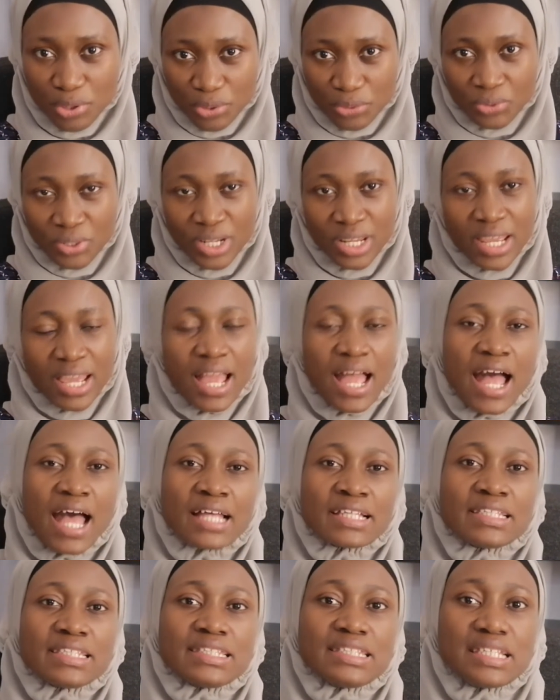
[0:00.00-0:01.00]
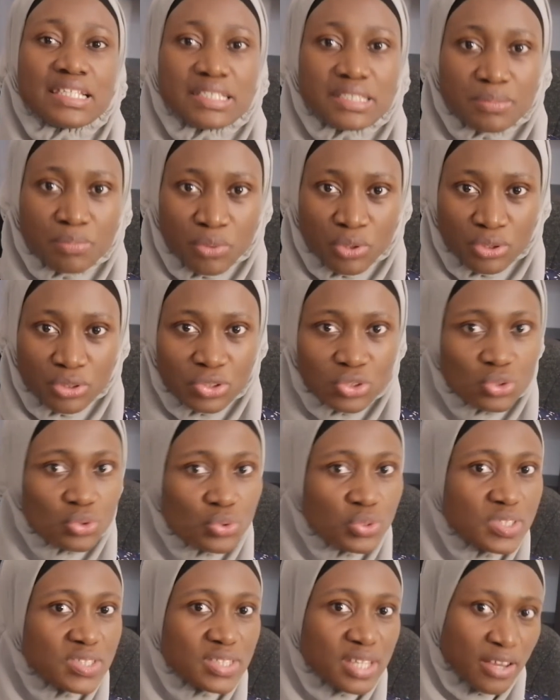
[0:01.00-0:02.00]
puree at 6 months
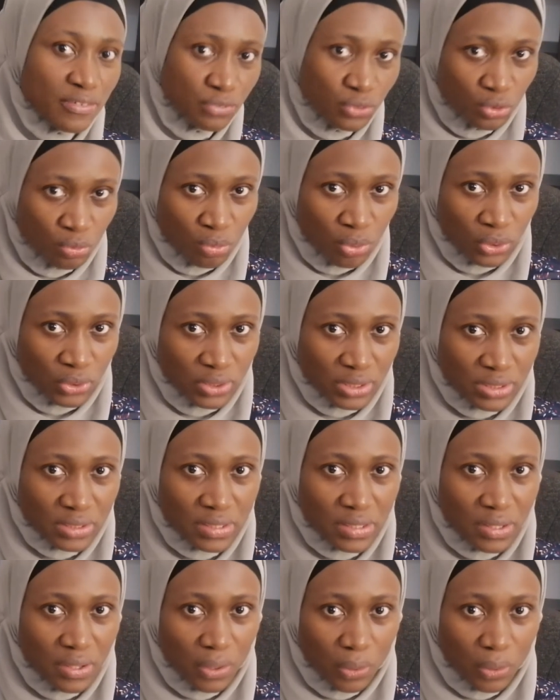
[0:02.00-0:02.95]
to 7 months.